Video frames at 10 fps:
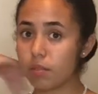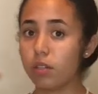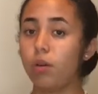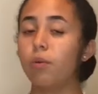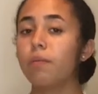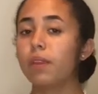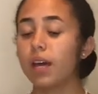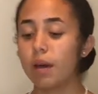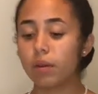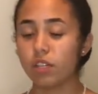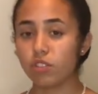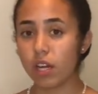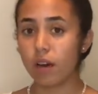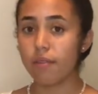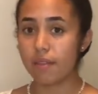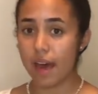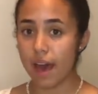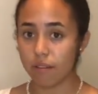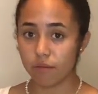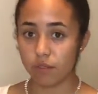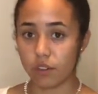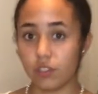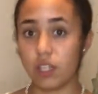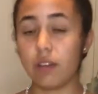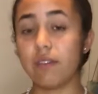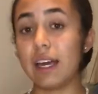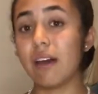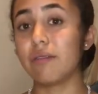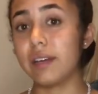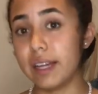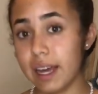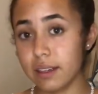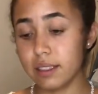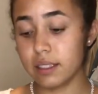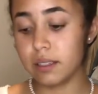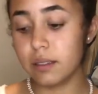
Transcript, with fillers: So I'm gonna try on that version of the outfit next.